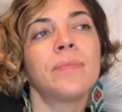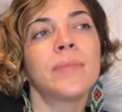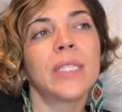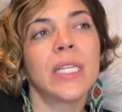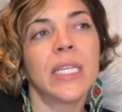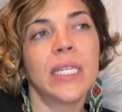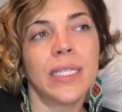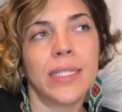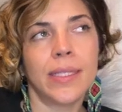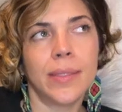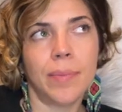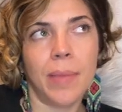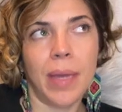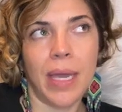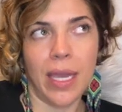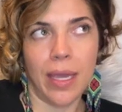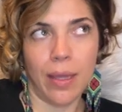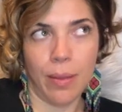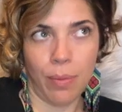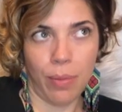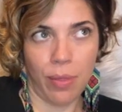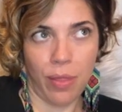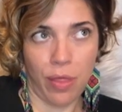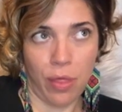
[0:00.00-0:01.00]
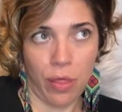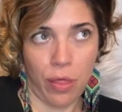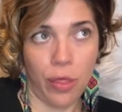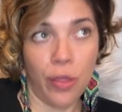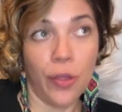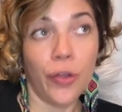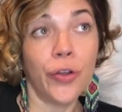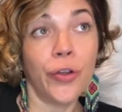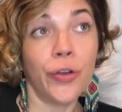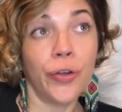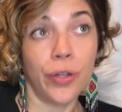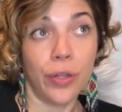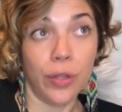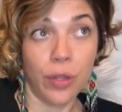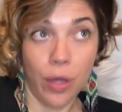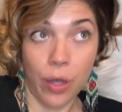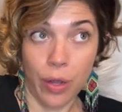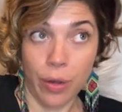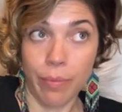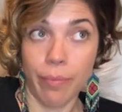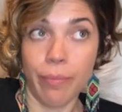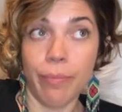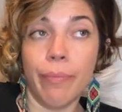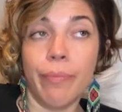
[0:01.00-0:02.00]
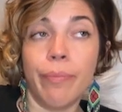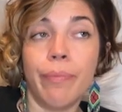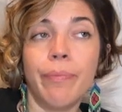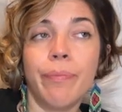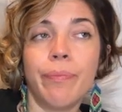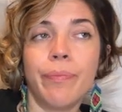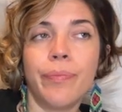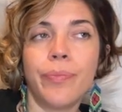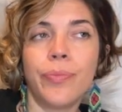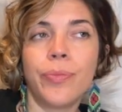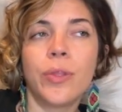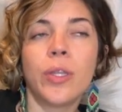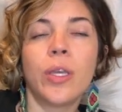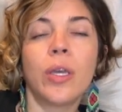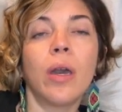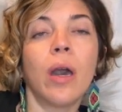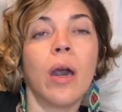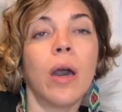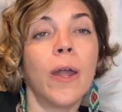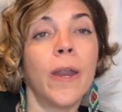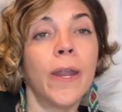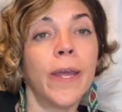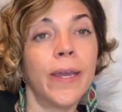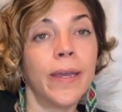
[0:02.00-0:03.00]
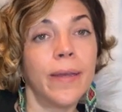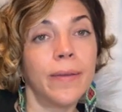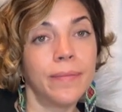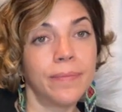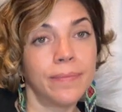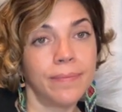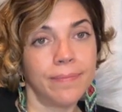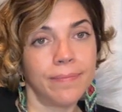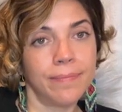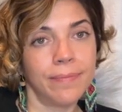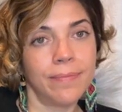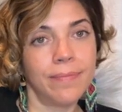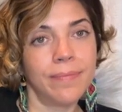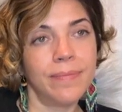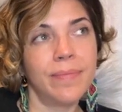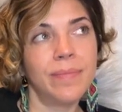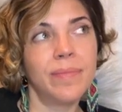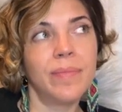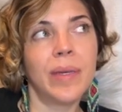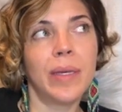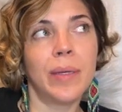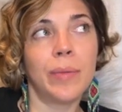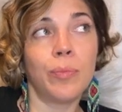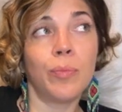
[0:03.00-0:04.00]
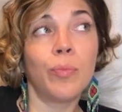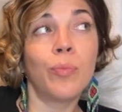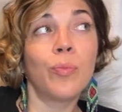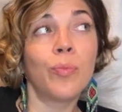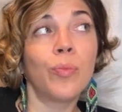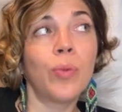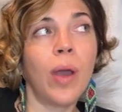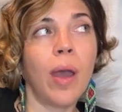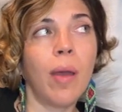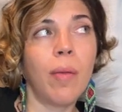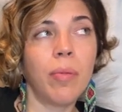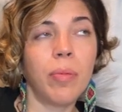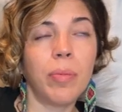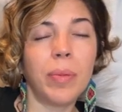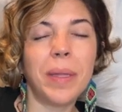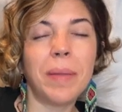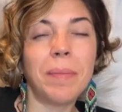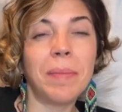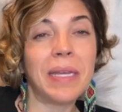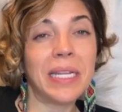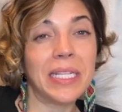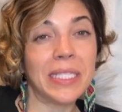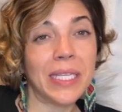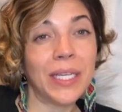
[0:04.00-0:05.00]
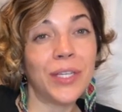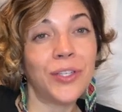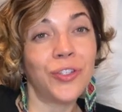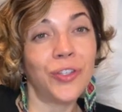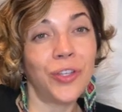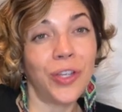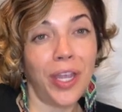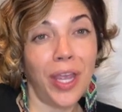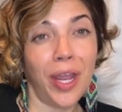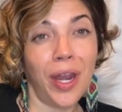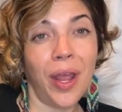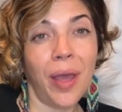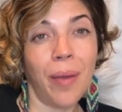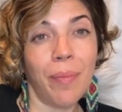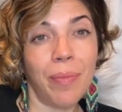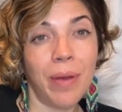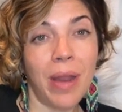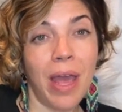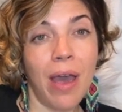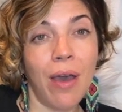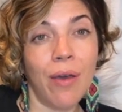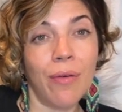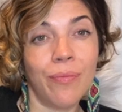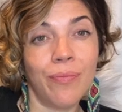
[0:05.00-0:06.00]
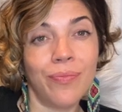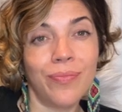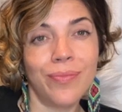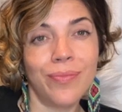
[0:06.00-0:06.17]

it's my third alarm. Got it. It probably means I should get up now.